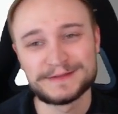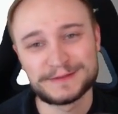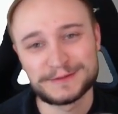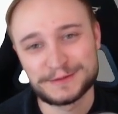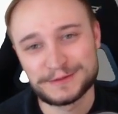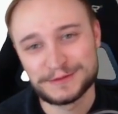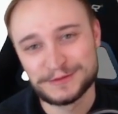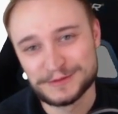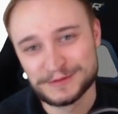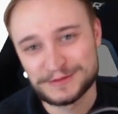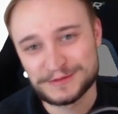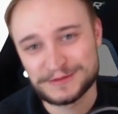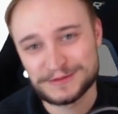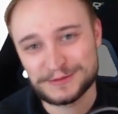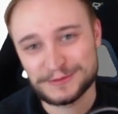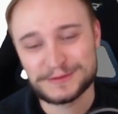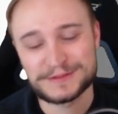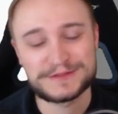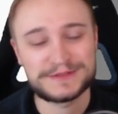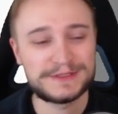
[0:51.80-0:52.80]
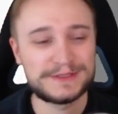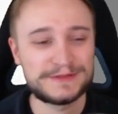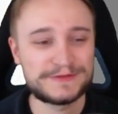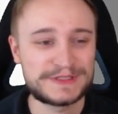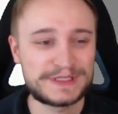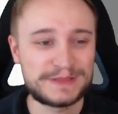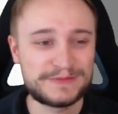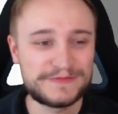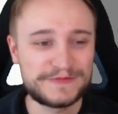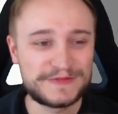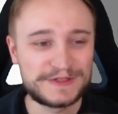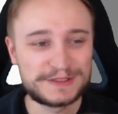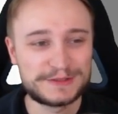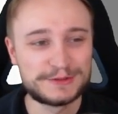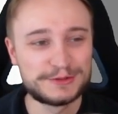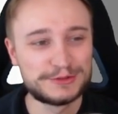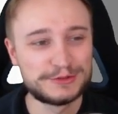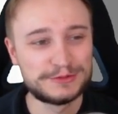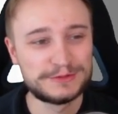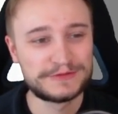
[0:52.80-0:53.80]
Could also have something to
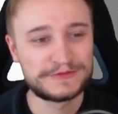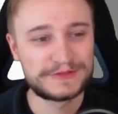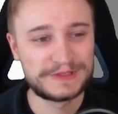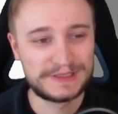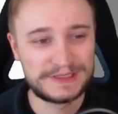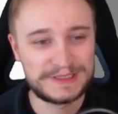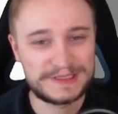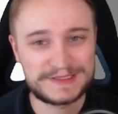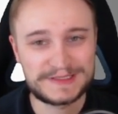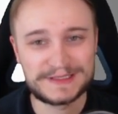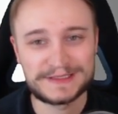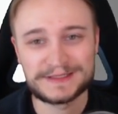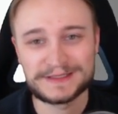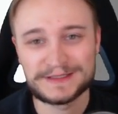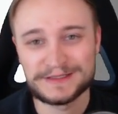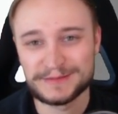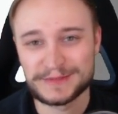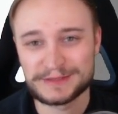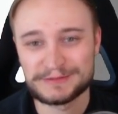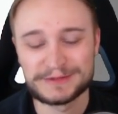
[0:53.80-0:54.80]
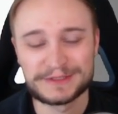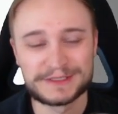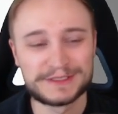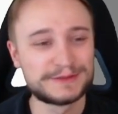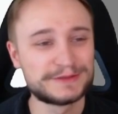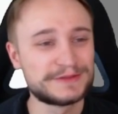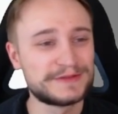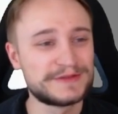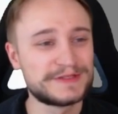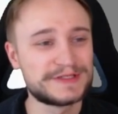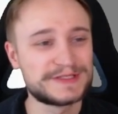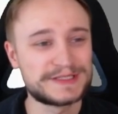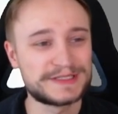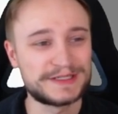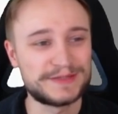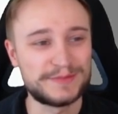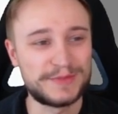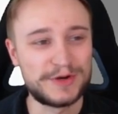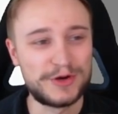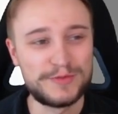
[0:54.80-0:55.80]
do with the listing, but we go to this in a
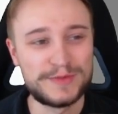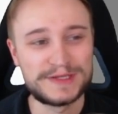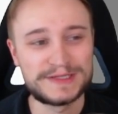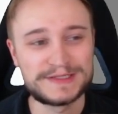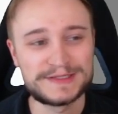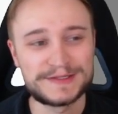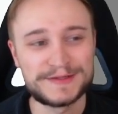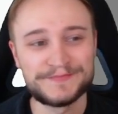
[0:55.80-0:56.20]
moment.